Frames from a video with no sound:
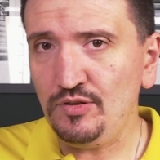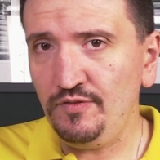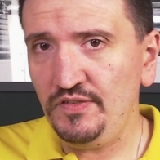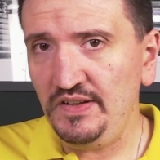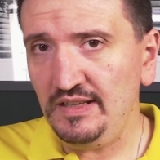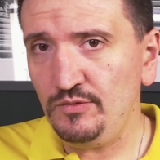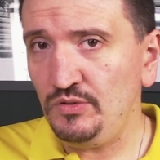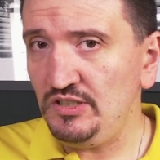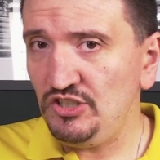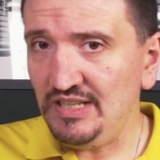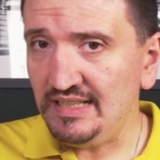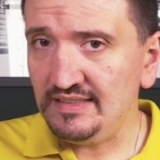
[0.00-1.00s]
of field
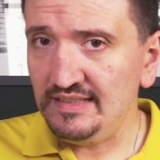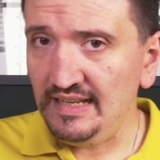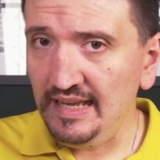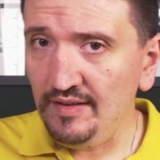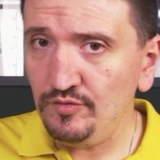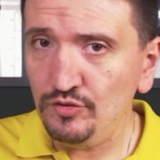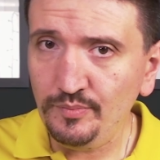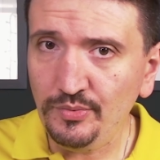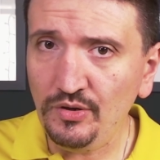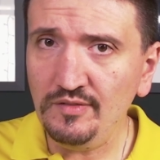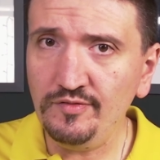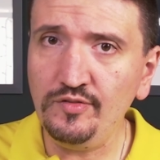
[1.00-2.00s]
with just the
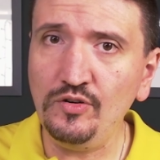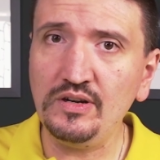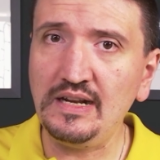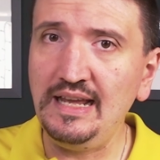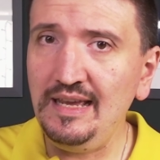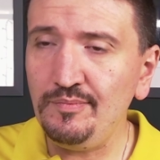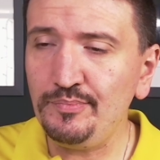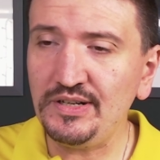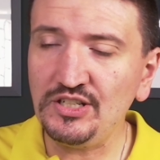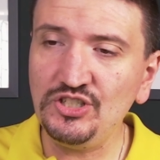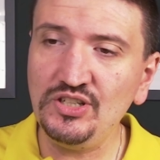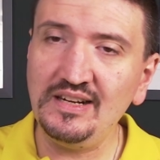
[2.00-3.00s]
f2.4
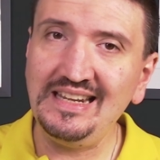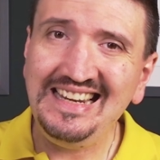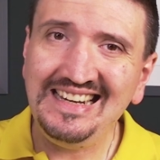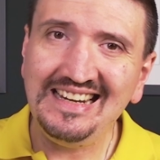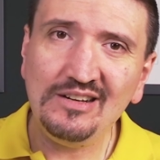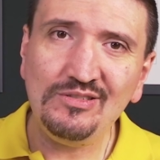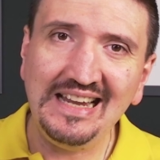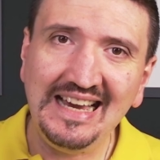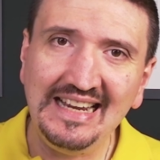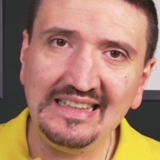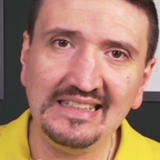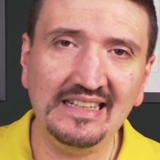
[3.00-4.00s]
aperture in low
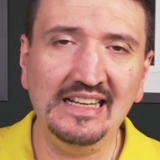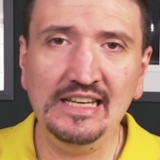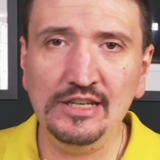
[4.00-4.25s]
light,